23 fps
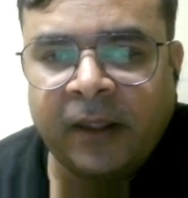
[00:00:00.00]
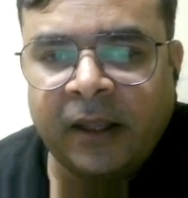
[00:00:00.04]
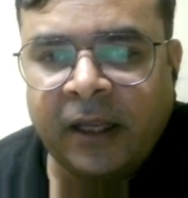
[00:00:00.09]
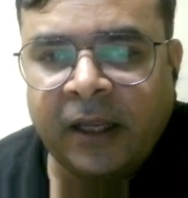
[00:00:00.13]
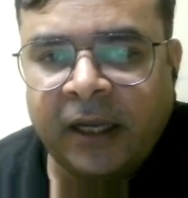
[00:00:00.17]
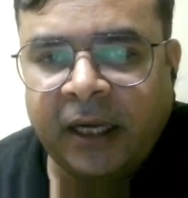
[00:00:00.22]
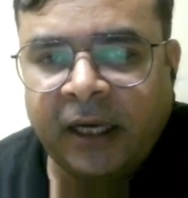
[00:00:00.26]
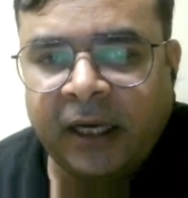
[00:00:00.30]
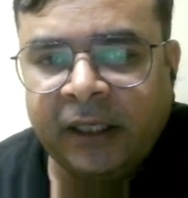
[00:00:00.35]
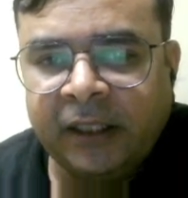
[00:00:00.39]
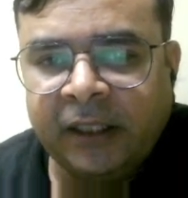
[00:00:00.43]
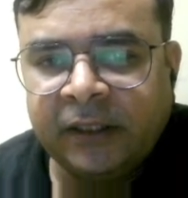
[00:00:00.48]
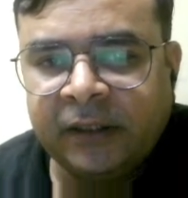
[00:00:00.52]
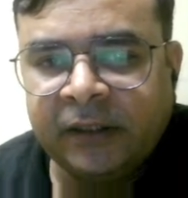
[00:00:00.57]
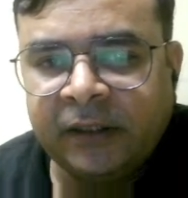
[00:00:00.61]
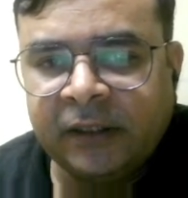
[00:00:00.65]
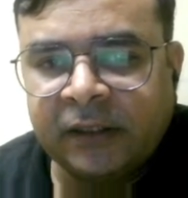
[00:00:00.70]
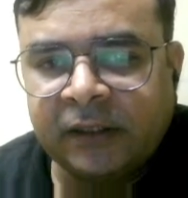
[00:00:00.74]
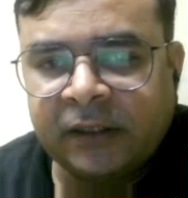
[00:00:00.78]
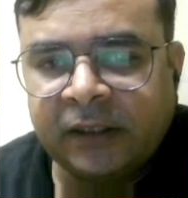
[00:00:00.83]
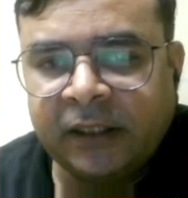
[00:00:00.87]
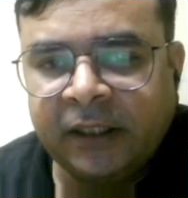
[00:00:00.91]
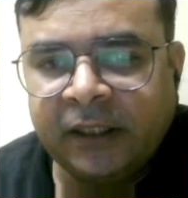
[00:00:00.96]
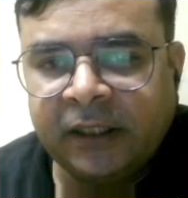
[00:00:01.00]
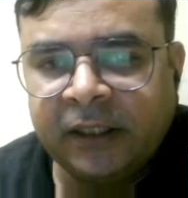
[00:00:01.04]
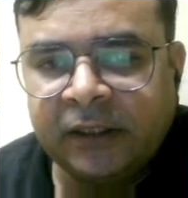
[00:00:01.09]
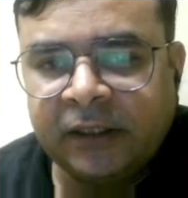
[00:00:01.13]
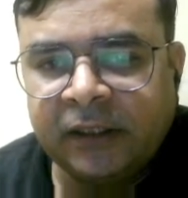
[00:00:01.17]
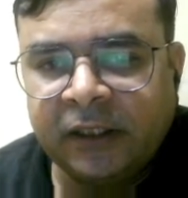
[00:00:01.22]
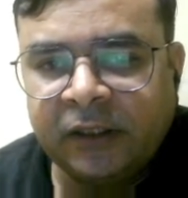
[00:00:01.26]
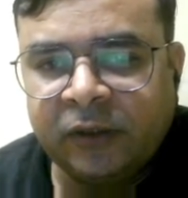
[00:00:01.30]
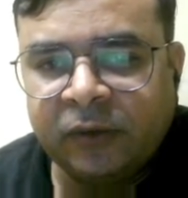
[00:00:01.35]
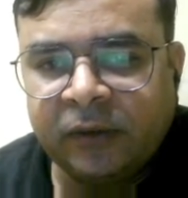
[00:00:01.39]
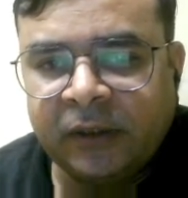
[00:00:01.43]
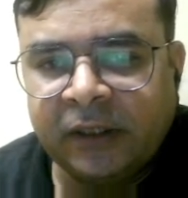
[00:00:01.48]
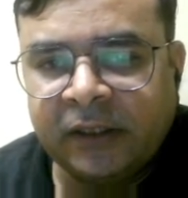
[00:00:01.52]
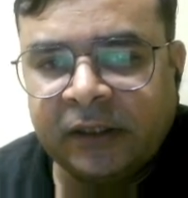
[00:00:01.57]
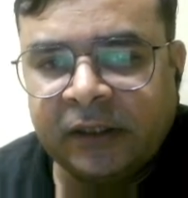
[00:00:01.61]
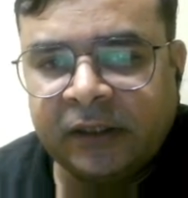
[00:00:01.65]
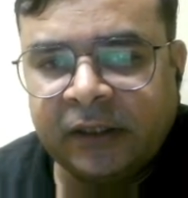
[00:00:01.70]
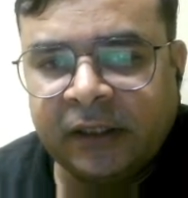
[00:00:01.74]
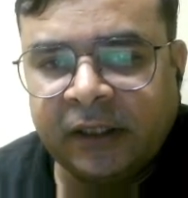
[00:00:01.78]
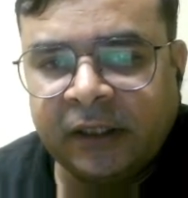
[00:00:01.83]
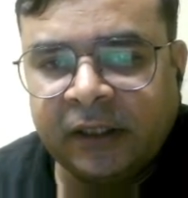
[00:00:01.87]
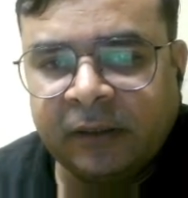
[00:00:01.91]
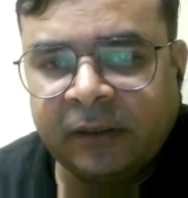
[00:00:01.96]
And in this condition, you can
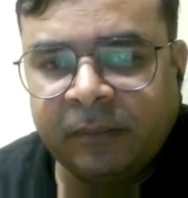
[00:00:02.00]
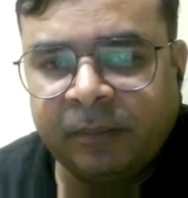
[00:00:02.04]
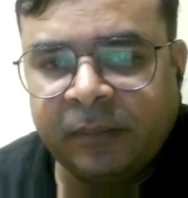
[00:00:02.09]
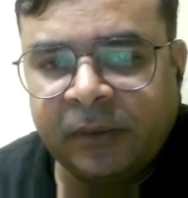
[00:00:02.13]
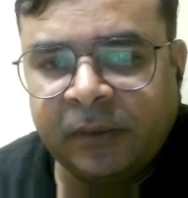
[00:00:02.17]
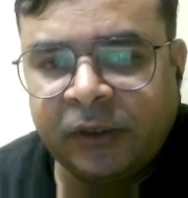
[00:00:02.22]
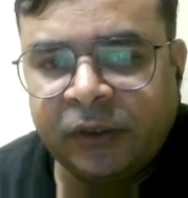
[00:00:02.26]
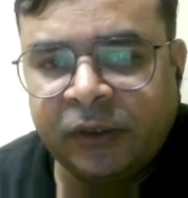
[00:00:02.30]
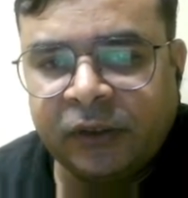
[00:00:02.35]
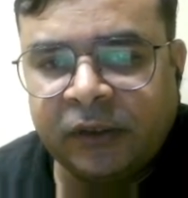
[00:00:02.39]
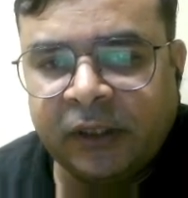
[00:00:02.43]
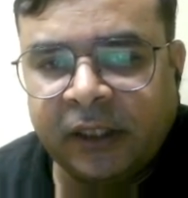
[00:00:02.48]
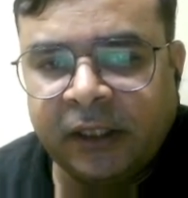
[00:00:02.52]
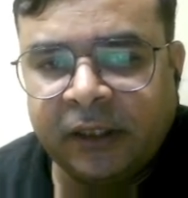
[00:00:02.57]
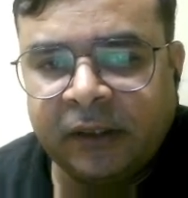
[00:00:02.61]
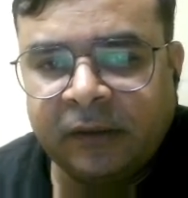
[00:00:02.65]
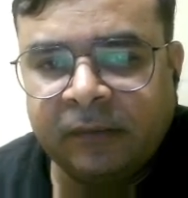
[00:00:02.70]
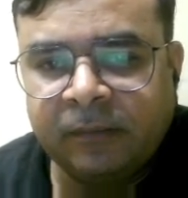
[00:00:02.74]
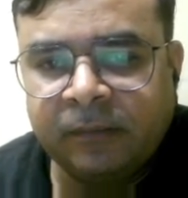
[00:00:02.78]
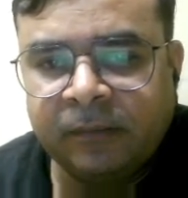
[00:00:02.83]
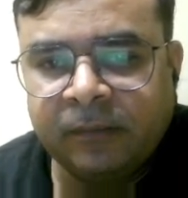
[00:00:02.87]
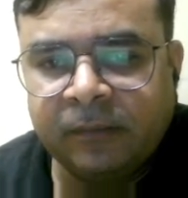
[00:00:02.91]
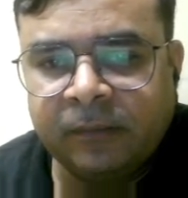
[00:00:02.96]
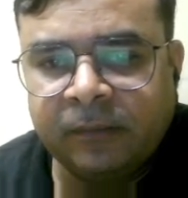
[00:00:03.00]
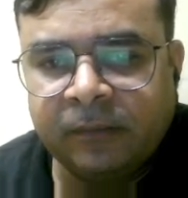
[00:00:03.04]
say the piston